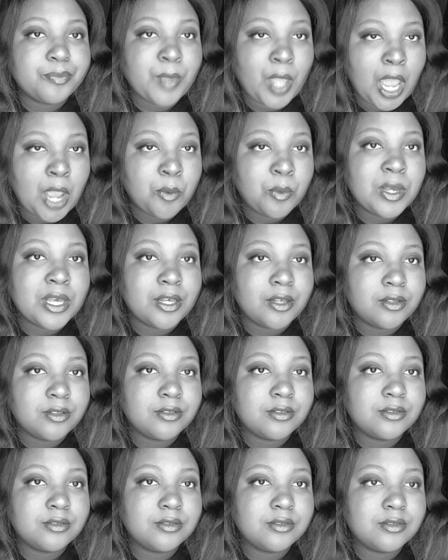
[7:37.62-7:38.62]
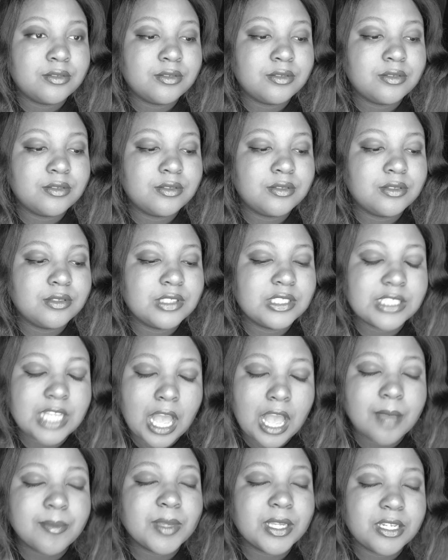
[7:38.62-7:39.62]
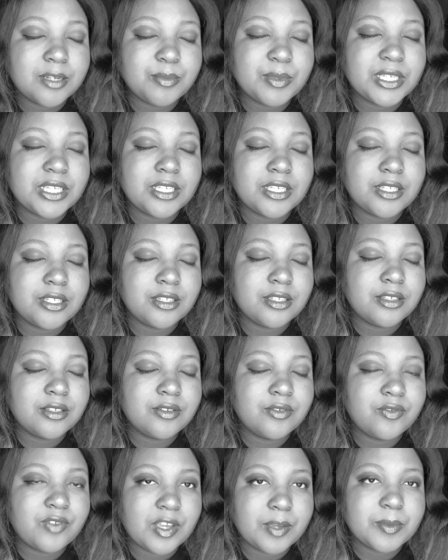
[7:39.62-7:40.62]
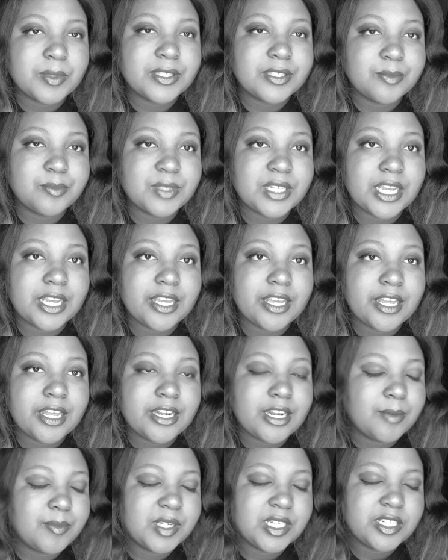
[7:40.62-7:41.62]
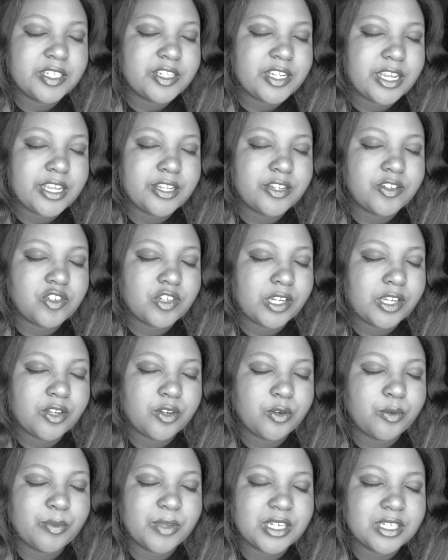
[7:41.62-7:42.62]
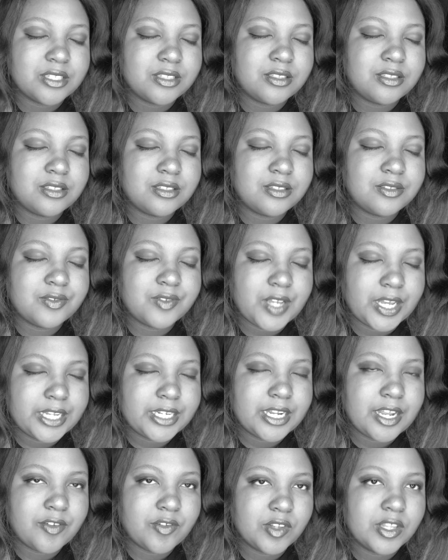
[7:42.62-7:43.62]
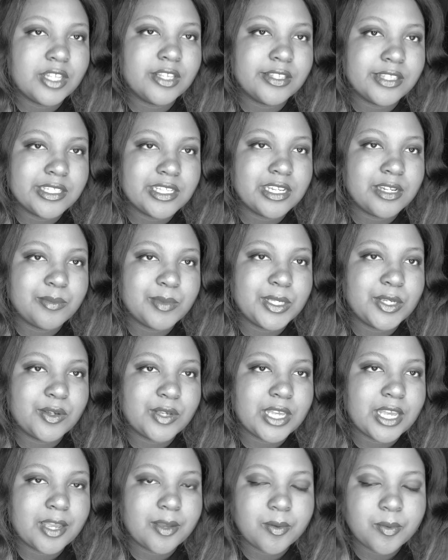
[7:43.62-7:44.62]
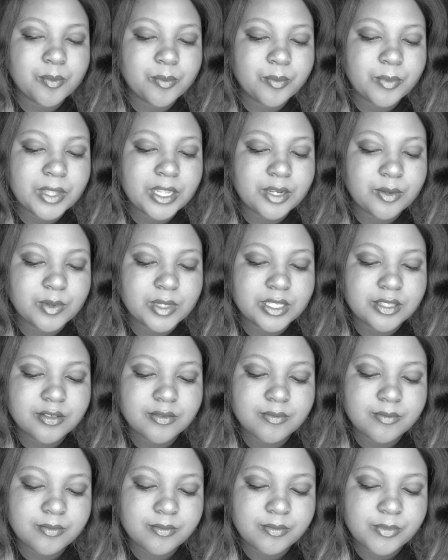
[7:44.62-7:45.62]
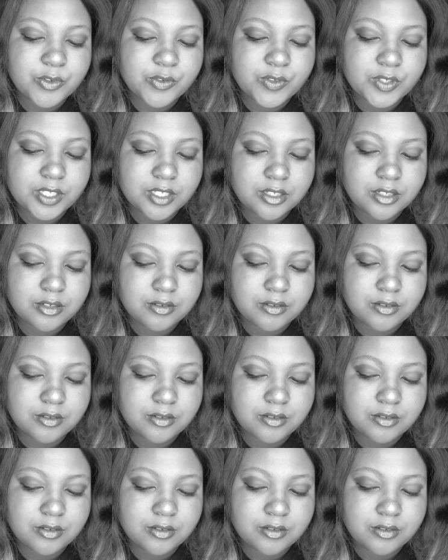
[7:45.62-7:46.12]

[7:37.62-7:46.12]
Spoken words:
I will. Because I'm gonna be famous someday, and I'm gonna date J-Hope, and it's fine. Everything's gonna be okay. Anyways, moving on.